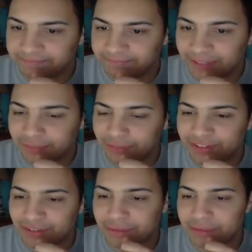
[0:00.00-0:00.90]
Definitely
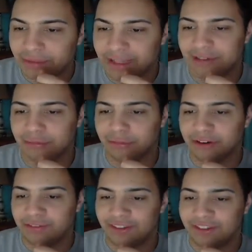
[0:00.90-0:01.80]
some people out
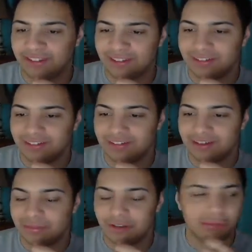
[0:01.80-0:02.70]
wherever this is.
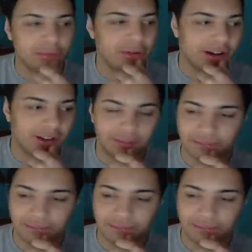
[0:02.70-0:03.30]
Somewhere in Wuhan.